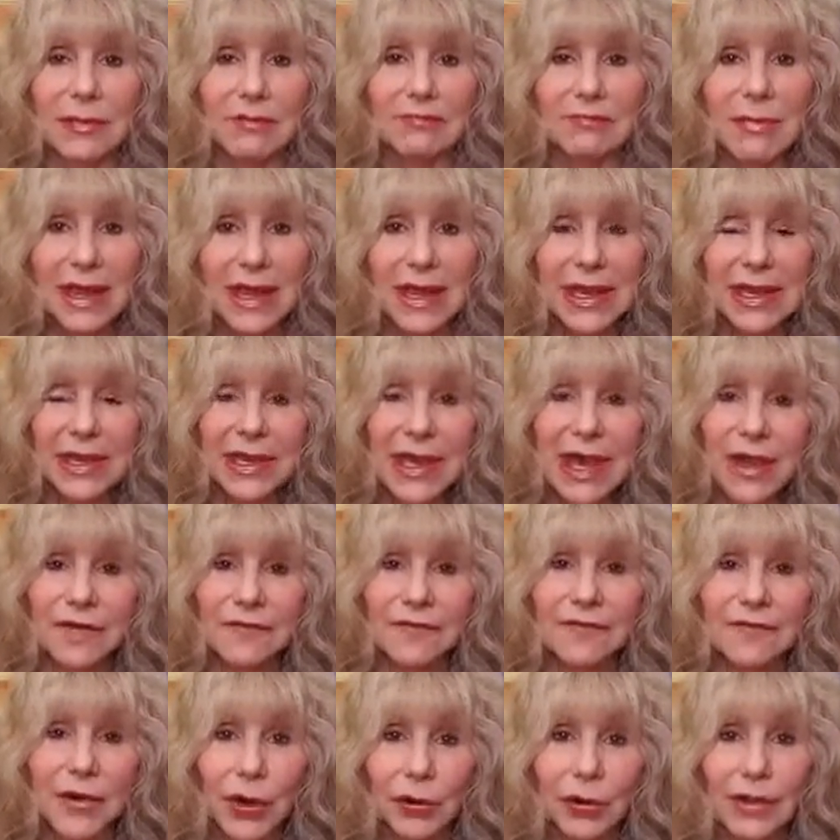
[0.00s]
Make a
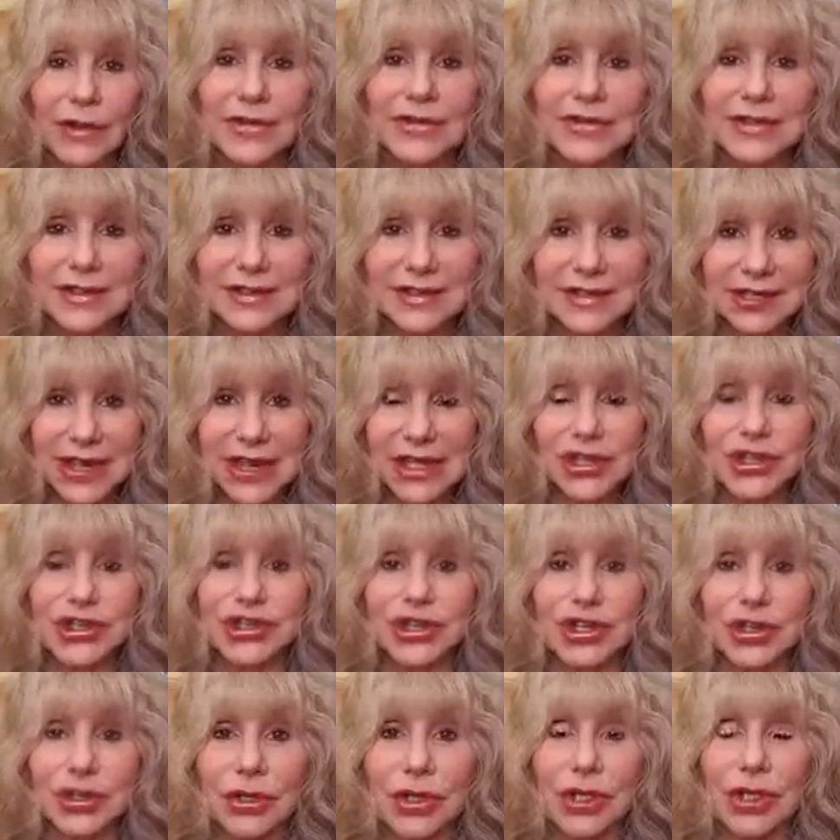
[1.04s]
focused
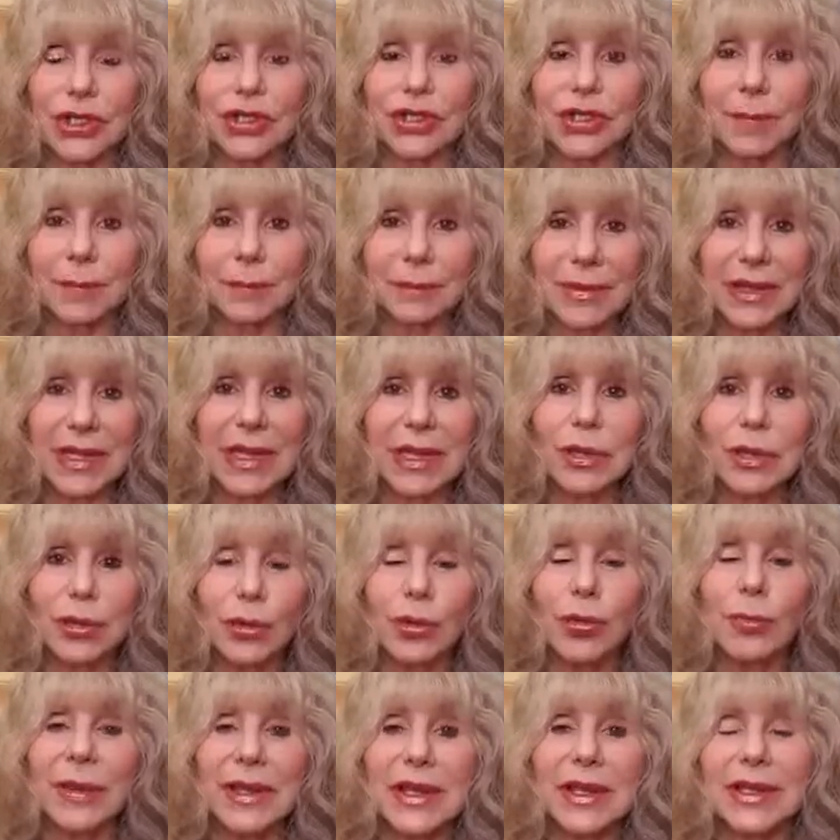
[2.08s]
intention to be
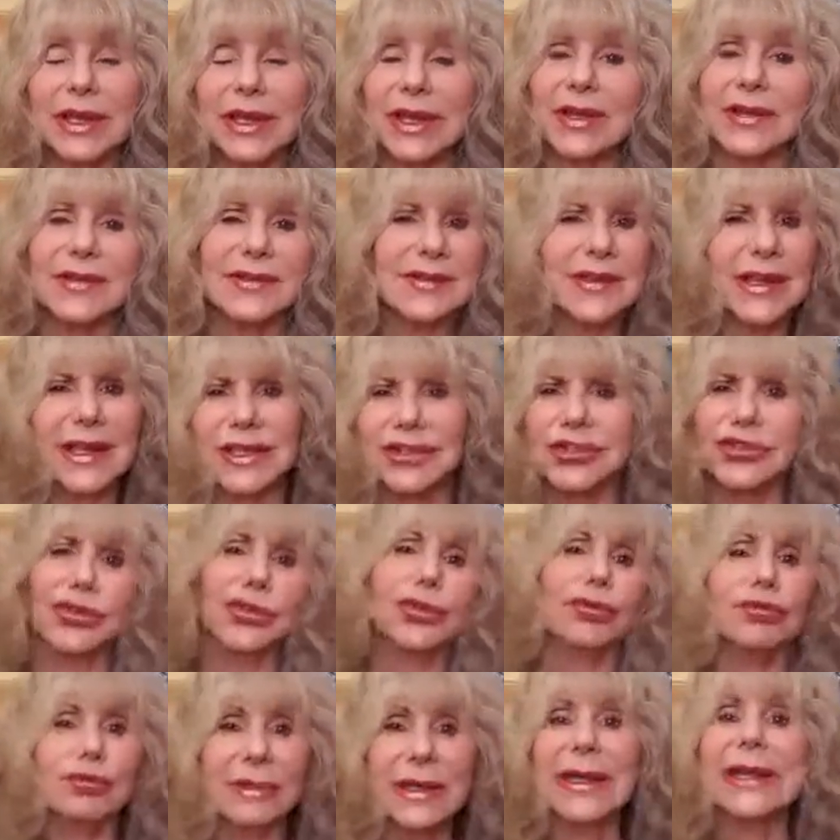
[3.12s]
whom it is that
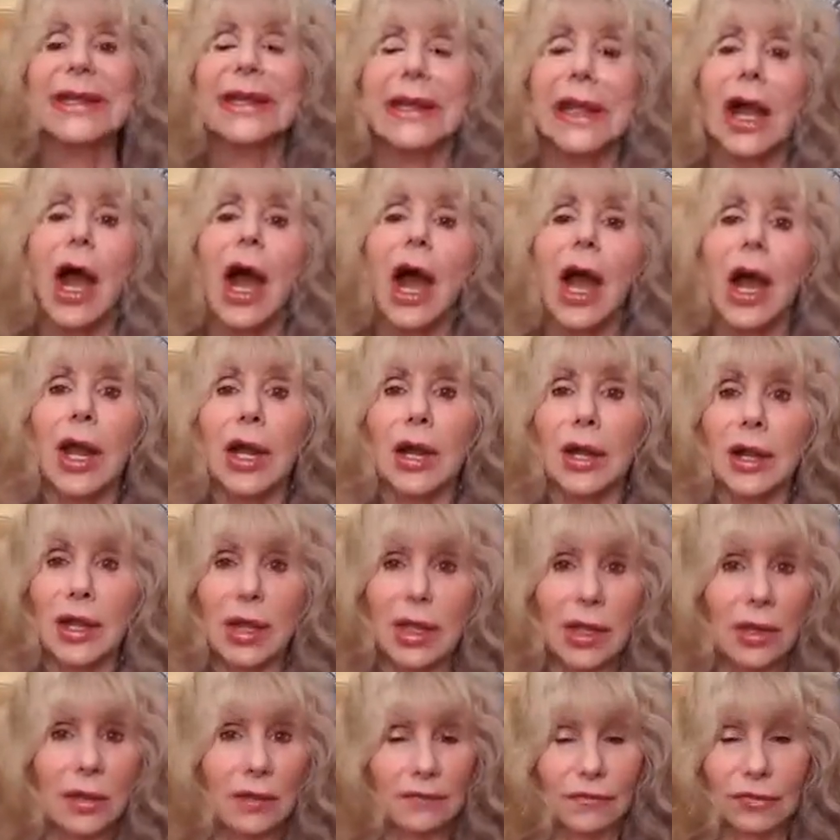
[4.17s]
you really are,
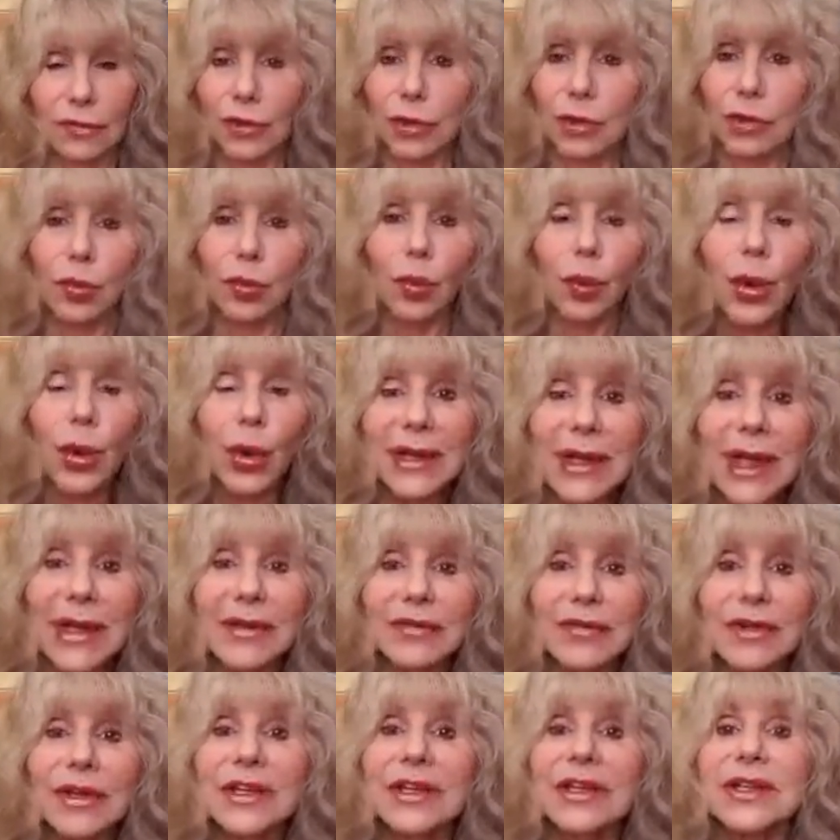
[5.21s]
for
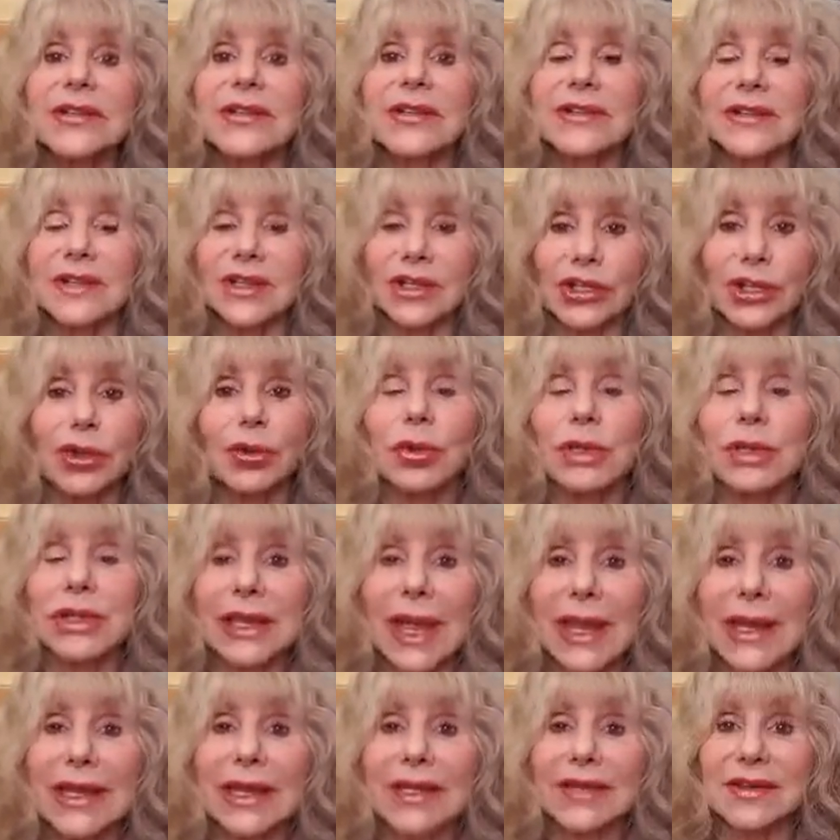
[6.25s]
whatever it is that you would
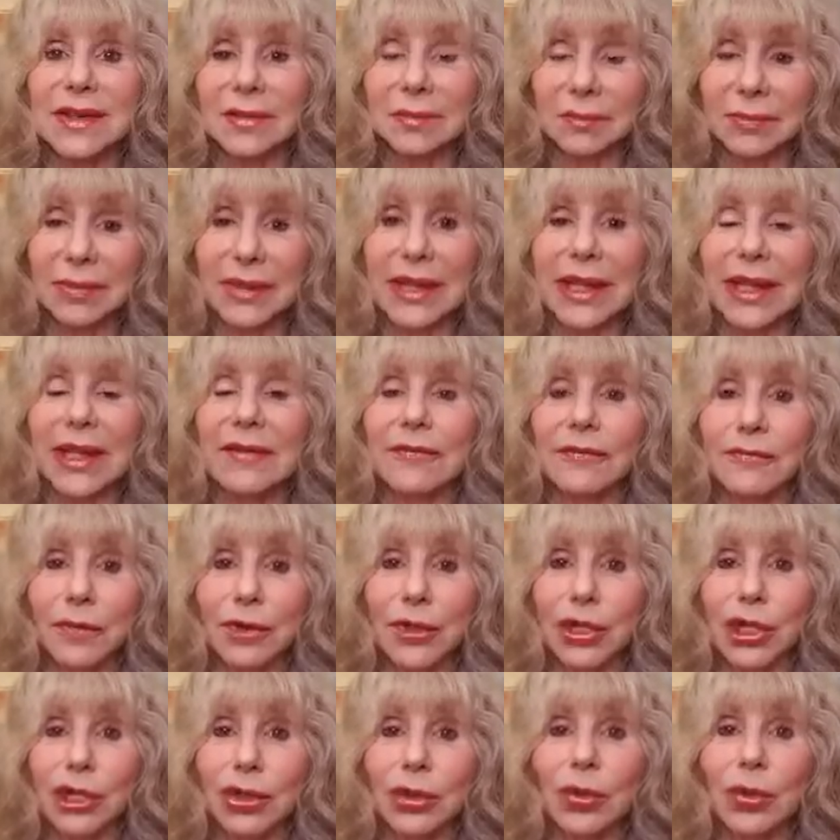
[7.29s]
like it to be
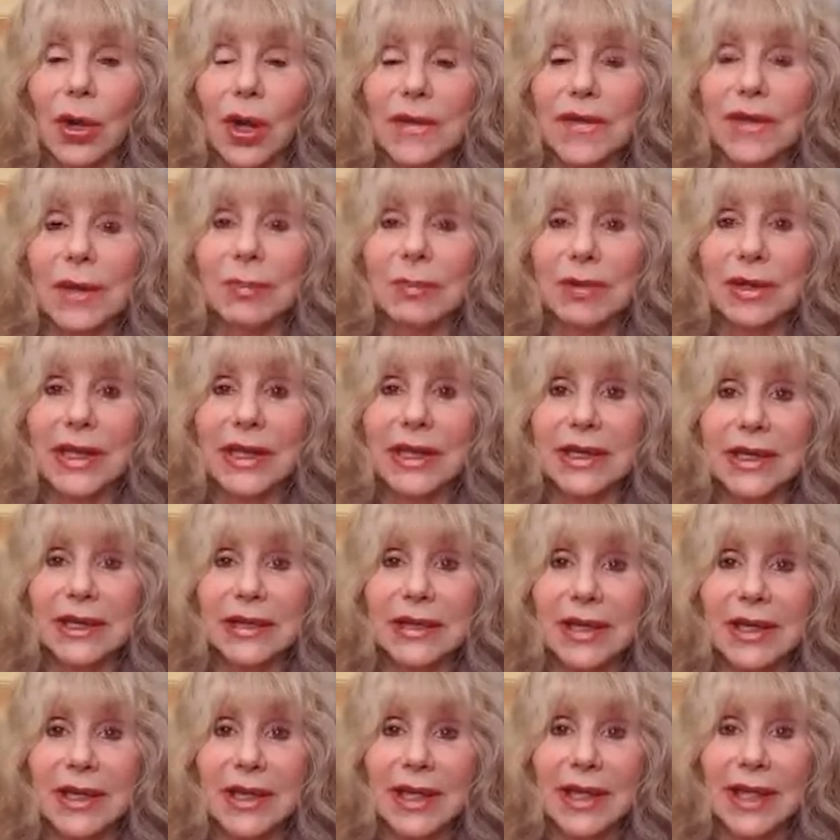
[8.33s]
for you on the
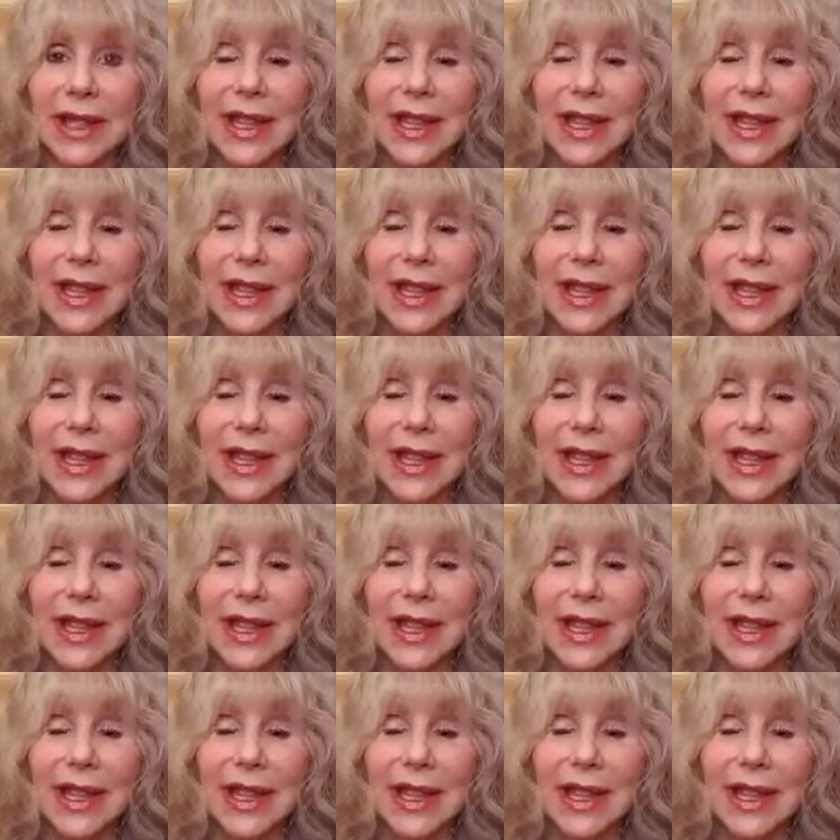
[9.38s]
planet.